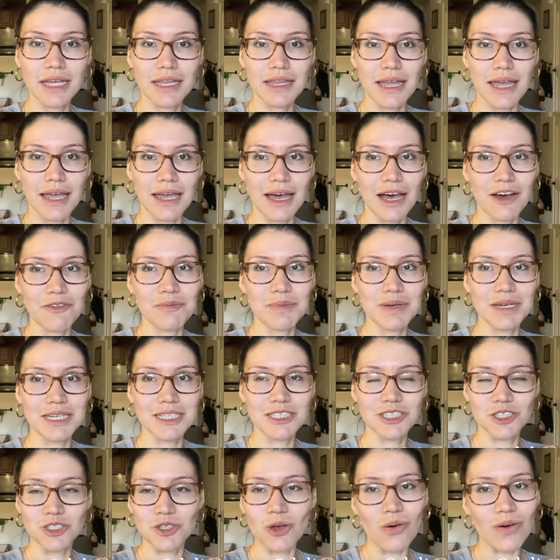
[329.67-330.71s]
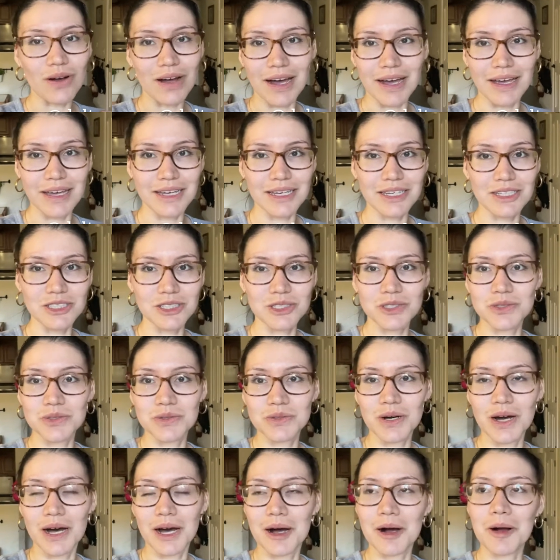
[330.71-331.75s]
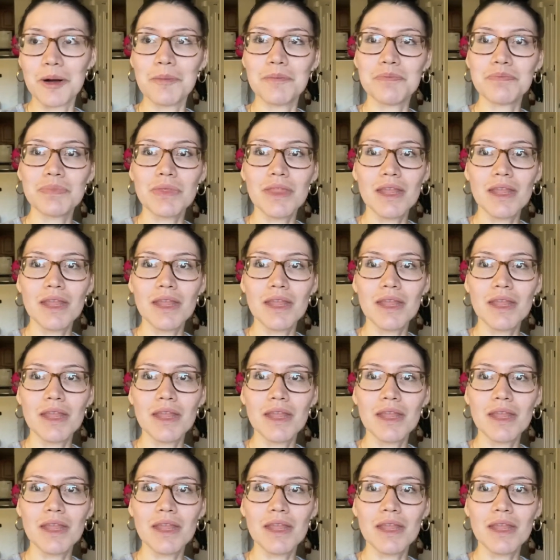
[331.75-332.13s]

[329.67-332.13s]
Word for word: They have been so kind to um,